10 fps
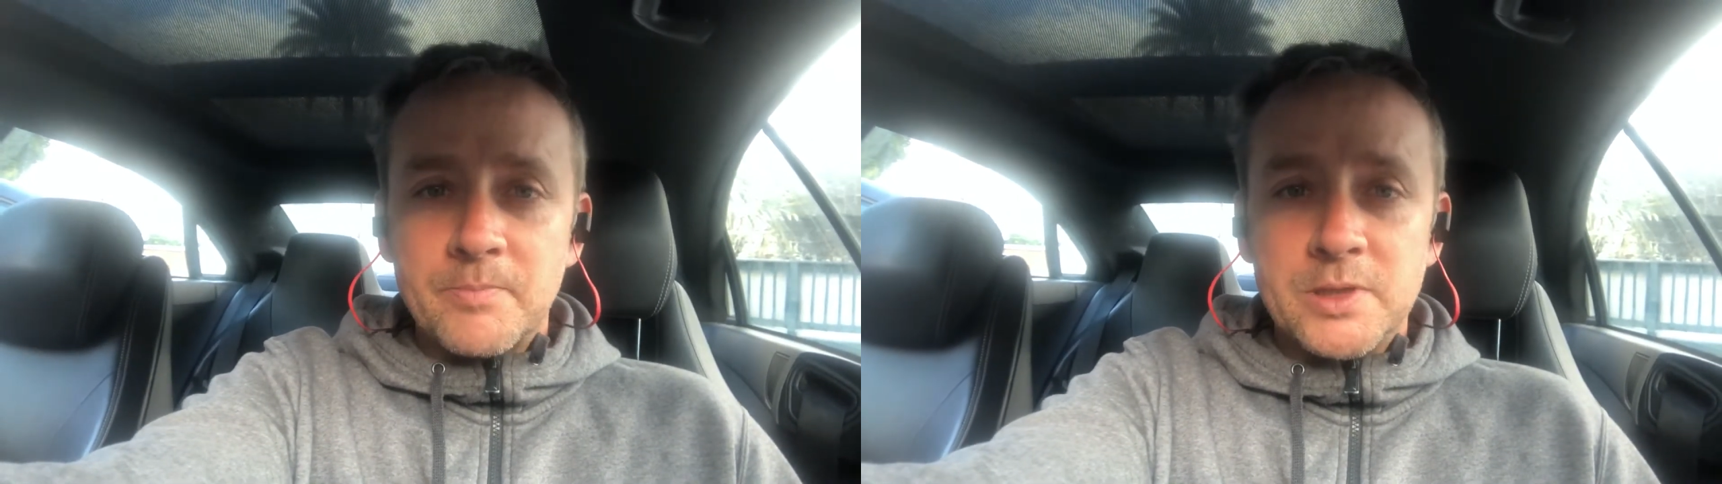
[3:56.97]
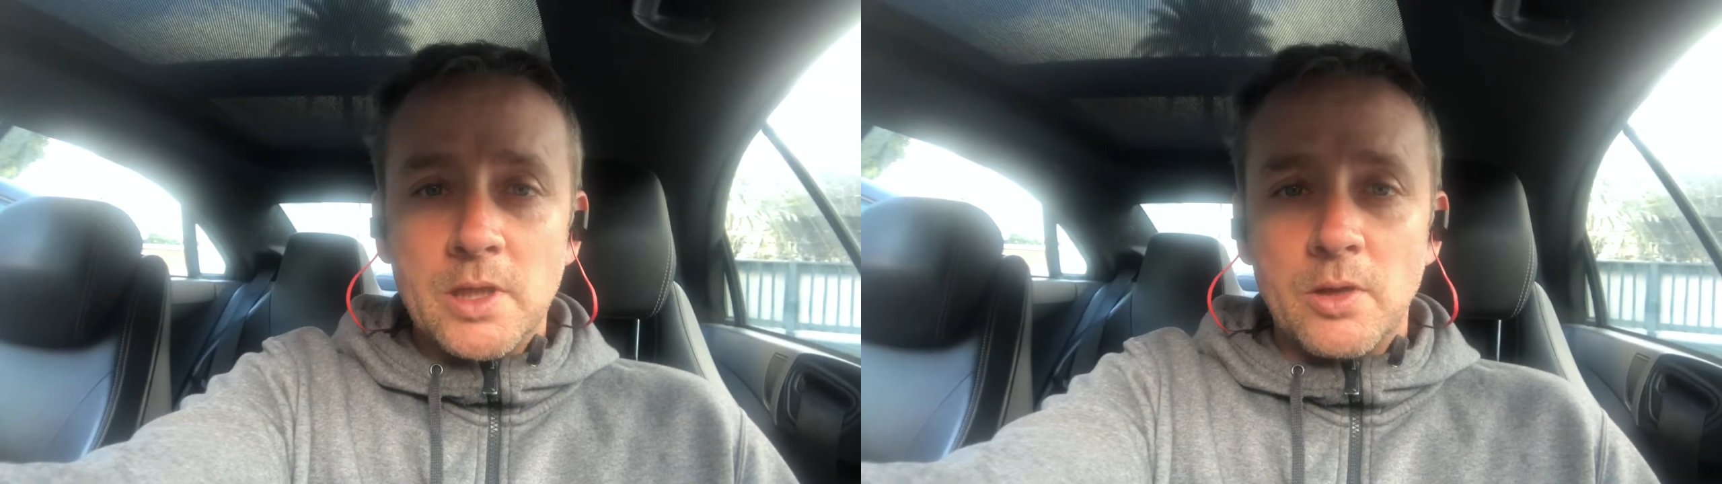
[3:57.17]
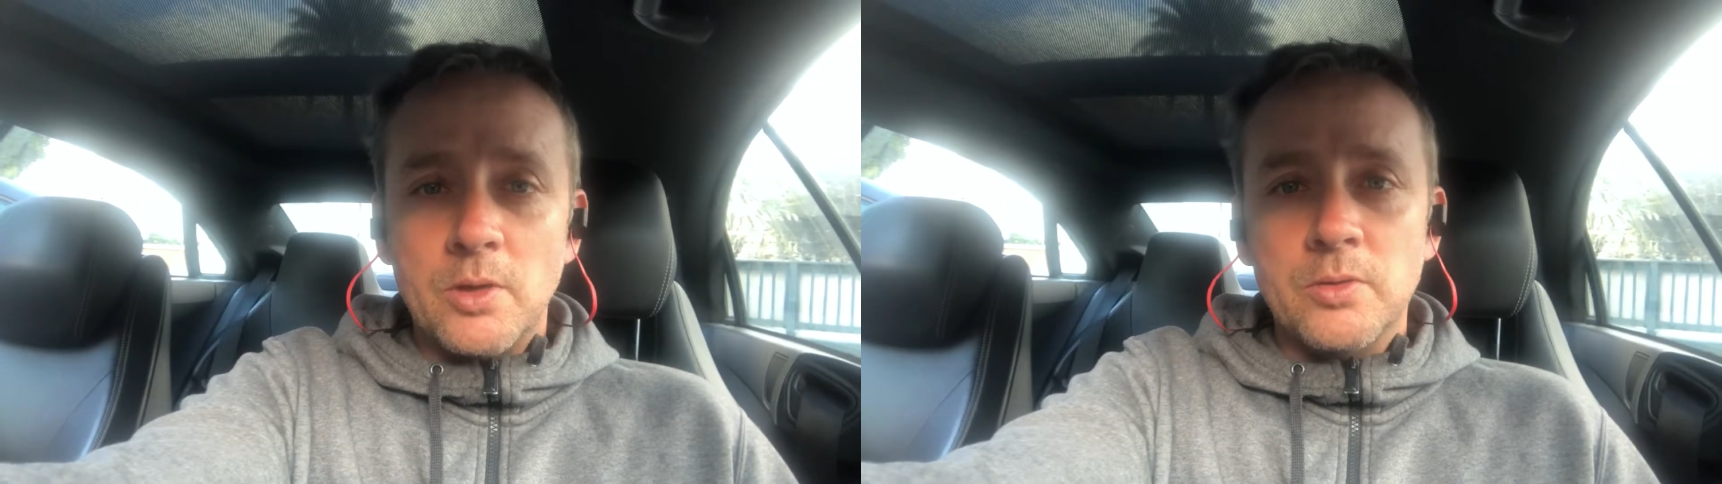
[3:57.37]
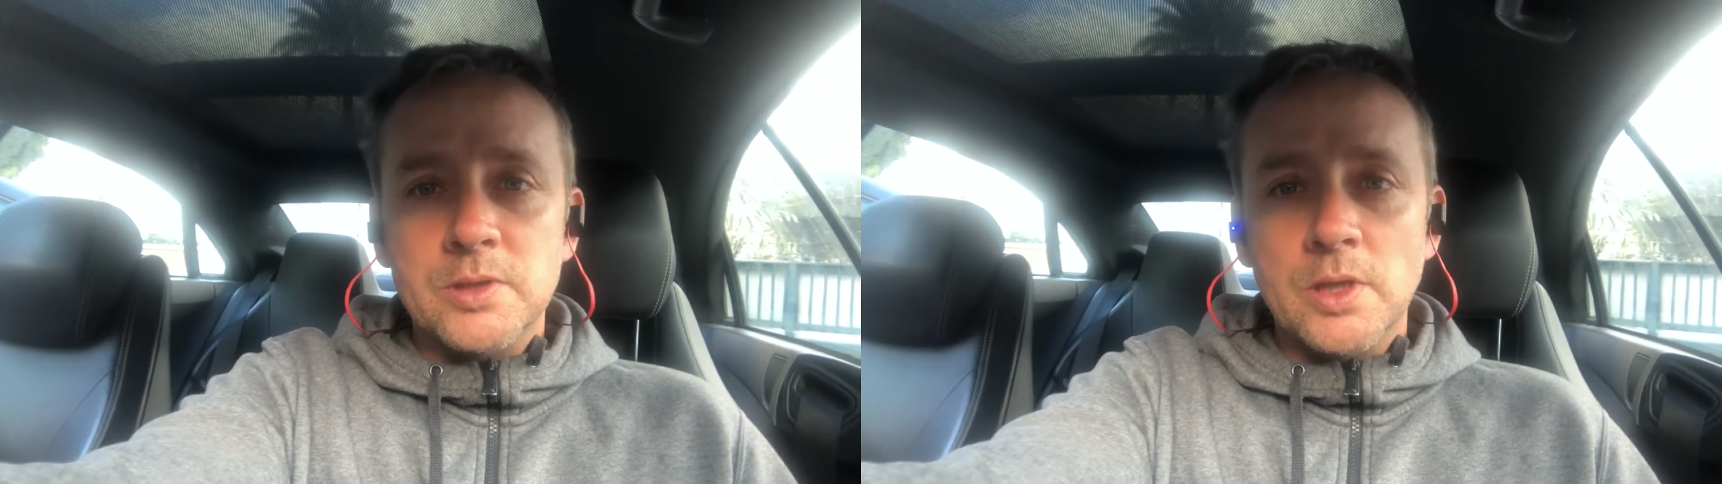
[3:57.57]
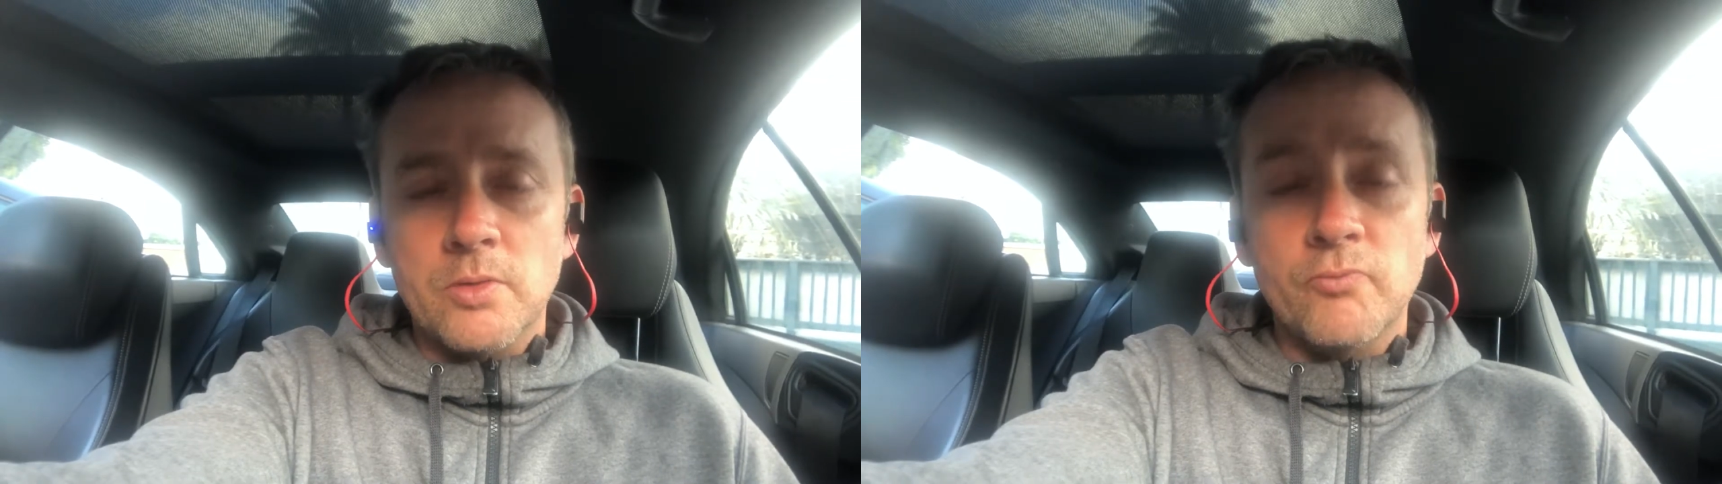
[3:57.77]
So
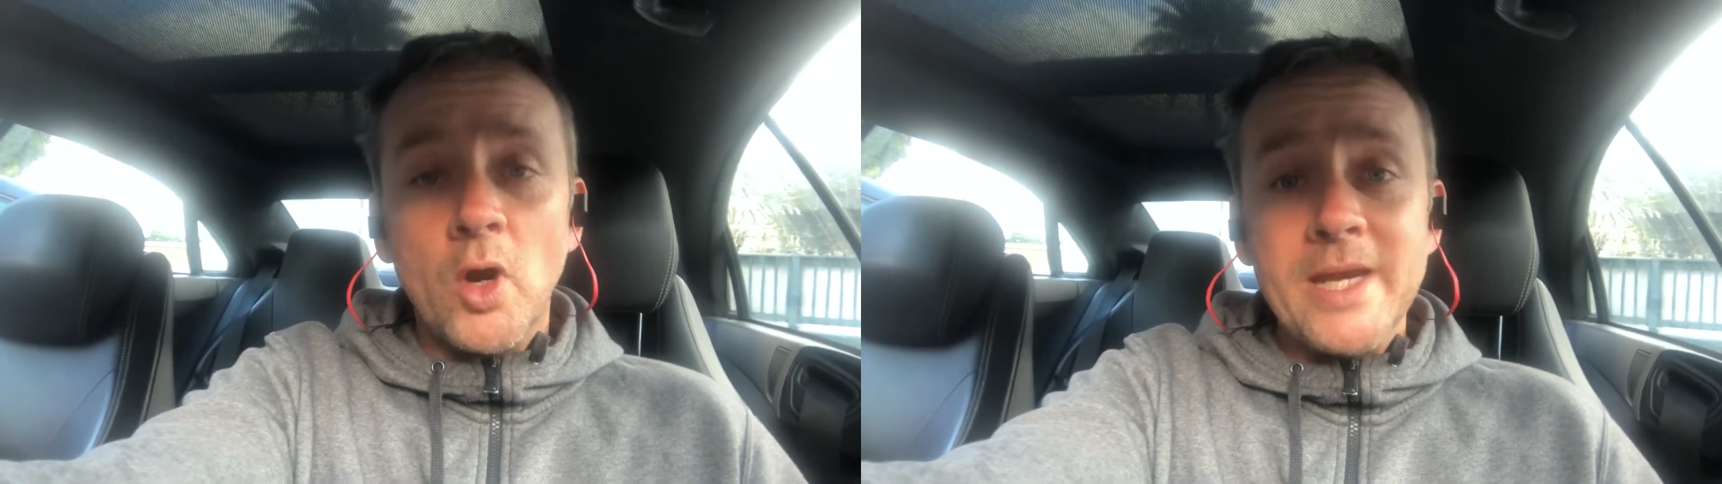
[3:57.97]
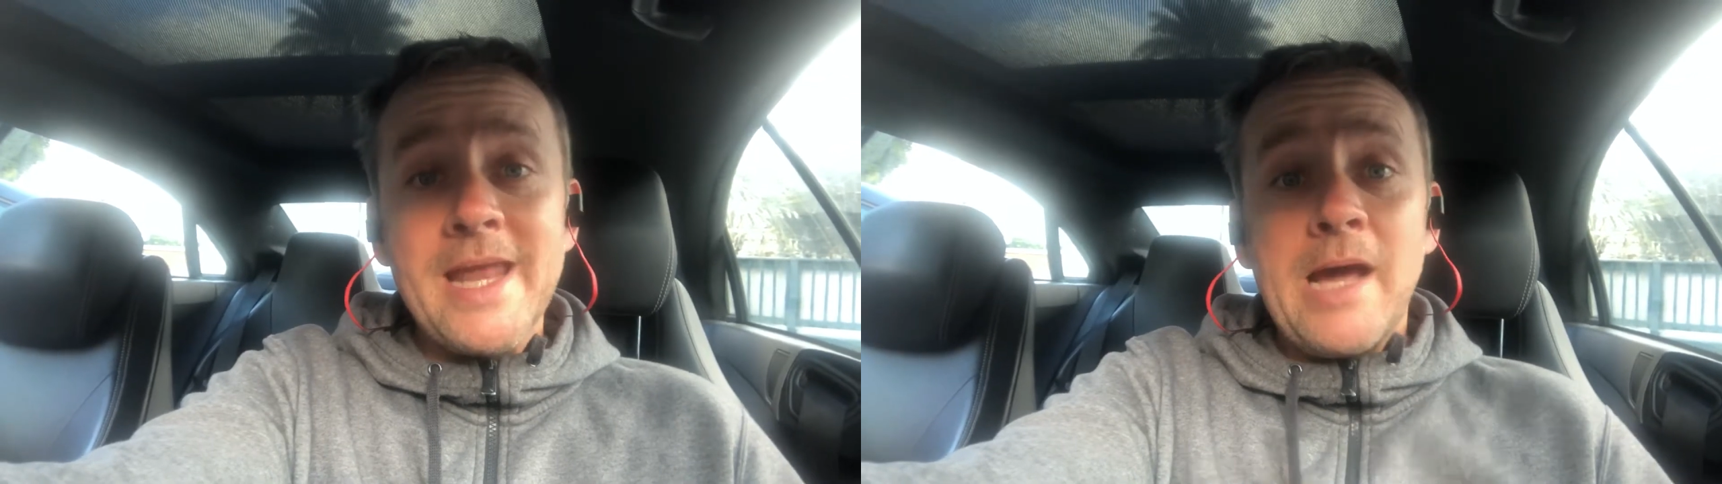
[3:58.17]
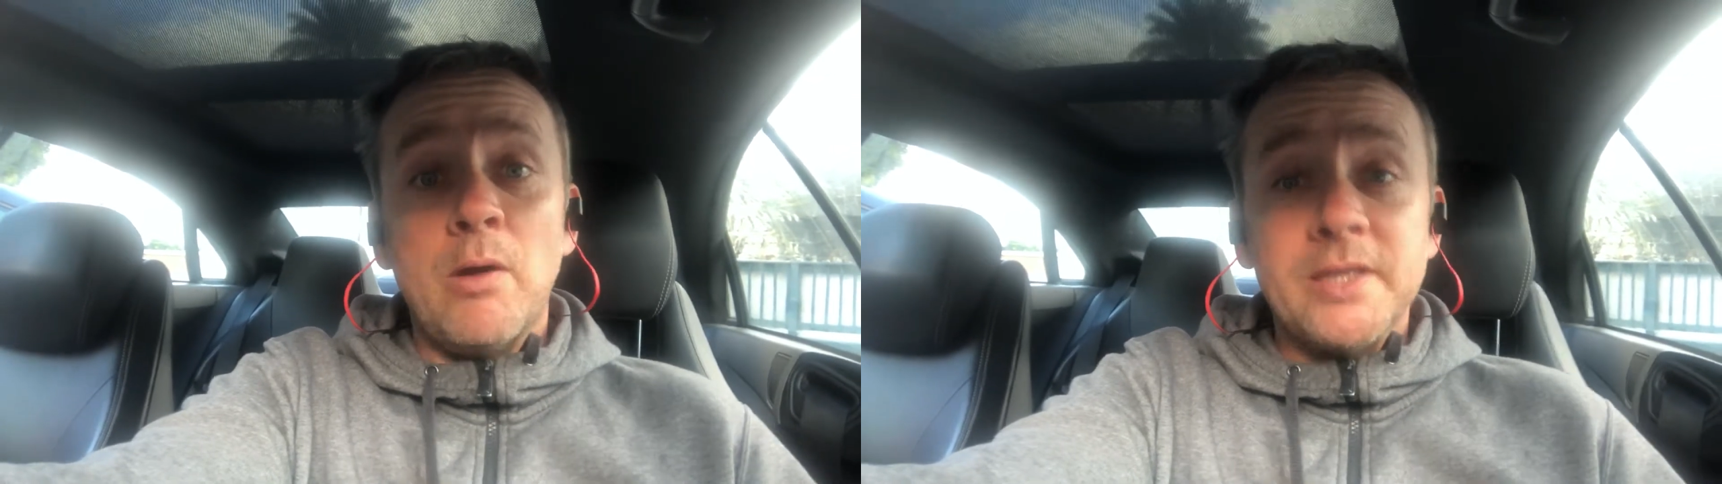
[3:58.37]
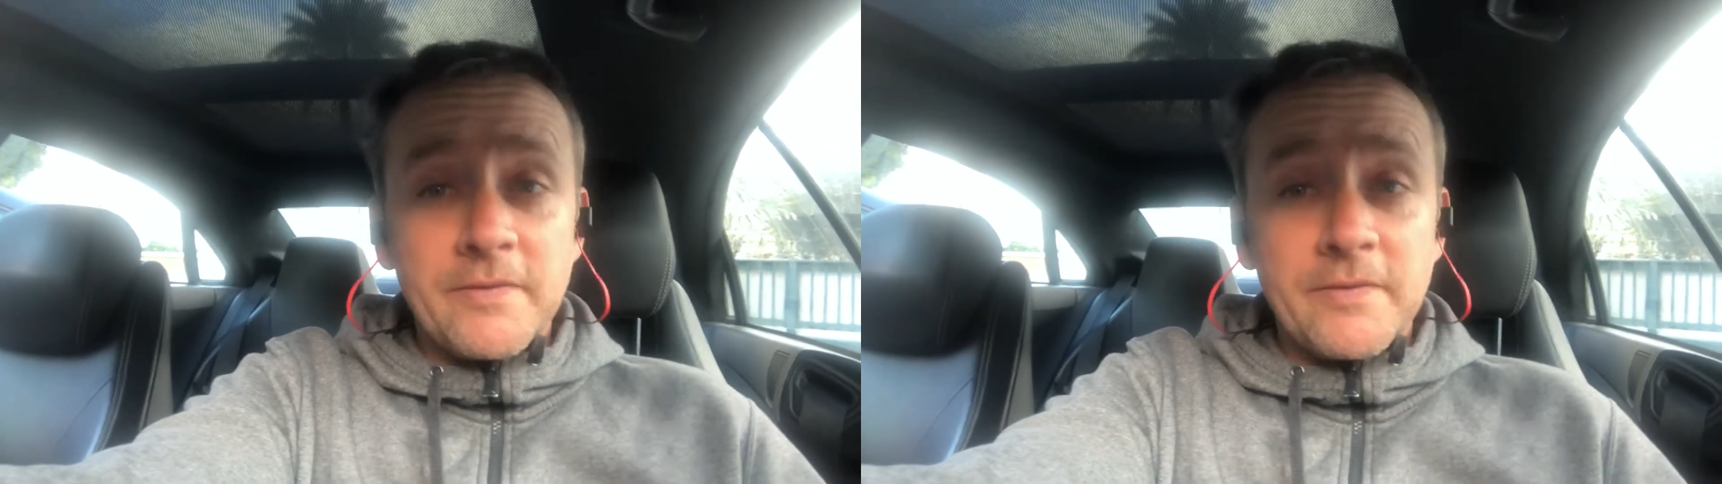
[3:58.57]
right now I